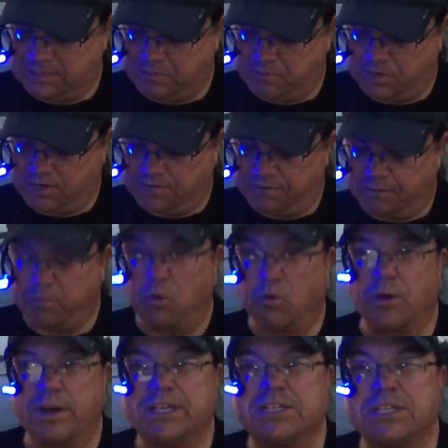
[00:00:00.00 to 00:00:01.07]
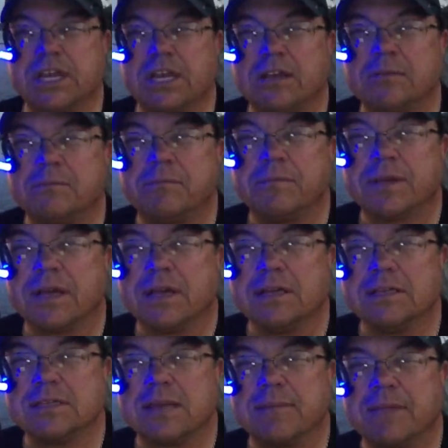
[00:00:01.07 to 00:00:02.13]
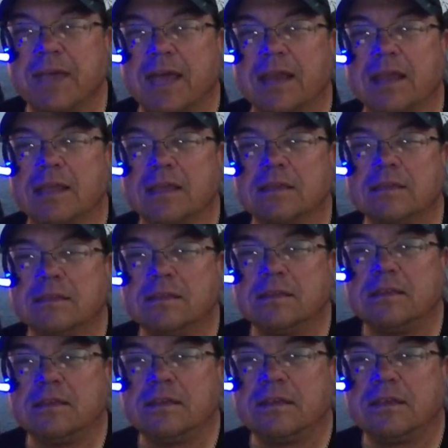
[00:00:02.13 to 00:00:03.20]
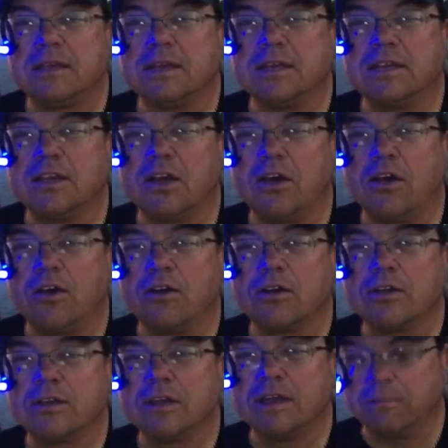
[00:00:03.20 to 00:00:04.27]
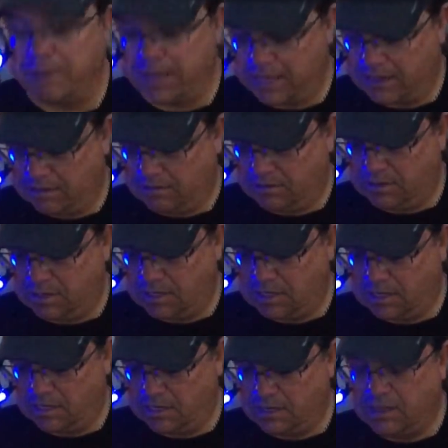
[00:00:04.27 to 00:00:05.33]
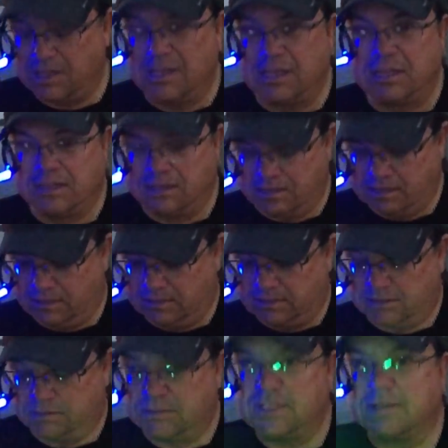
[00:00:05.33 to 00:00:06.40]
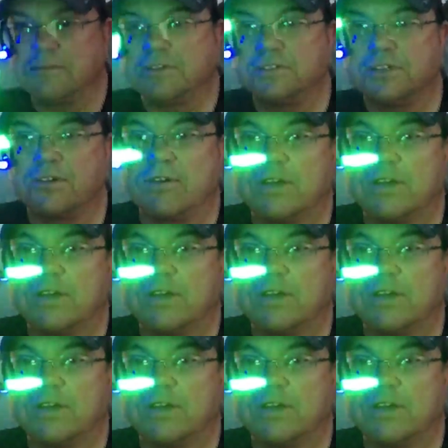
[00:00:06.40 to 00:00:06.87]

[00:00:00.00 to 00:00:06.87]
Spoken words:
somewhat of a boring show because I'm kind of going going to talk about some stuff. There's the